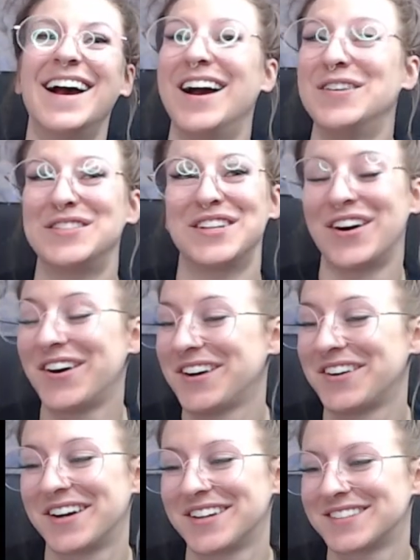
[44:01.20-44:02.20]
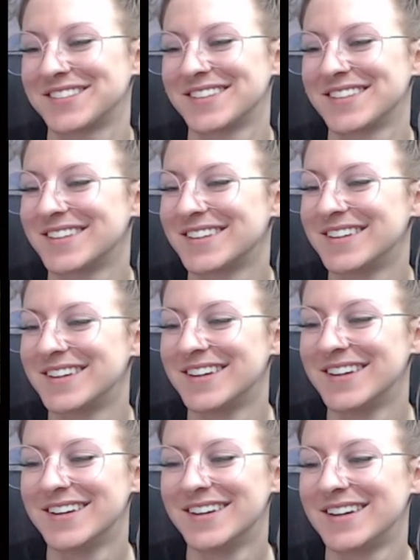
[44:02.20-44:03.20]
I'm sorry, guys.
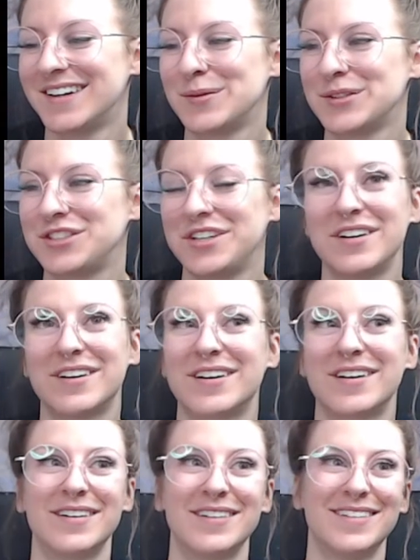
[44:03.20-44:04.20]
I'm a cheater.